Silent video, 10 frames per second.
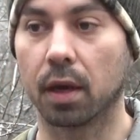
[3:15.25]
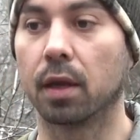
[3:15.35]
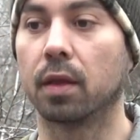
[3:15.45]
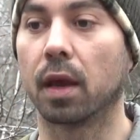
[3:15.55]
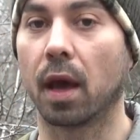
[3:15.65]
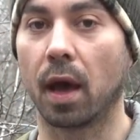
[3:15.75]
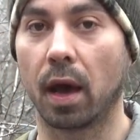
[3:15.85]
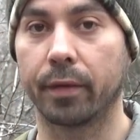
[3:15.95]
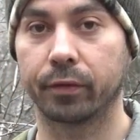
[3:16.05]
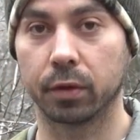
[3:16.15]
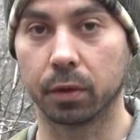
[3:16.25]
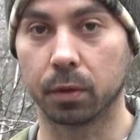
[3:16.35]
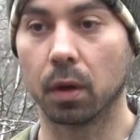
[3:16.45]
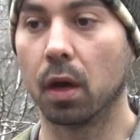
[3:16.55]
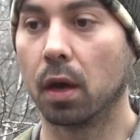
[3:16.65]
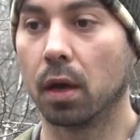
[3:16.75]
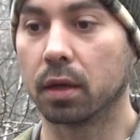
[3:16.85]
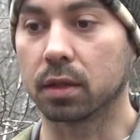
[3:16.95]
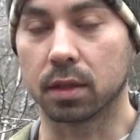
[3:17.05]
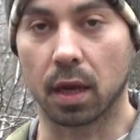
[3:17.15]
and they have to
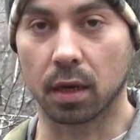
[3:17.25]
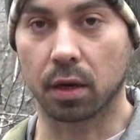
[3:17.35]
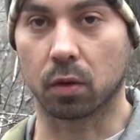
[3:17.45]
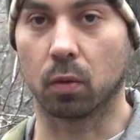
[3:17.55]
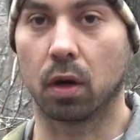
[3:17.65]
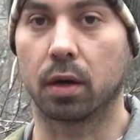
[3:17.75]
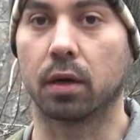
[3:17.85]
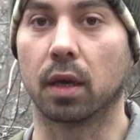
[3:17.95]
stay near water.